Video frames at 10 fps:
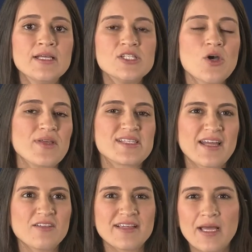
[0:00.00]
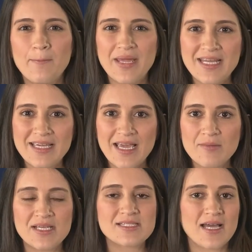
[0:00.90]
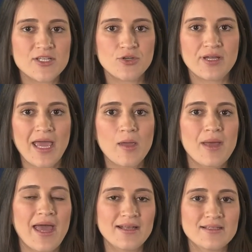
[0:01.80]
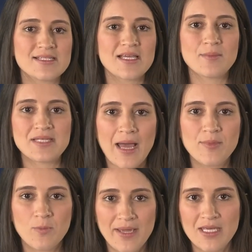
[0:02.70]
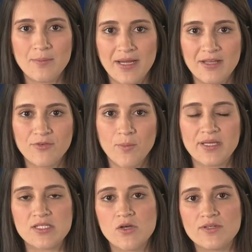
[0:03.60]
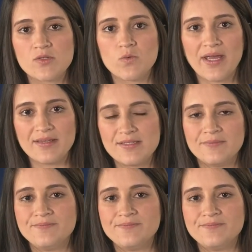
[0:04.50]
So it's kind of like a mini game inside your game, and in the same time, you're making money from it, so it's great.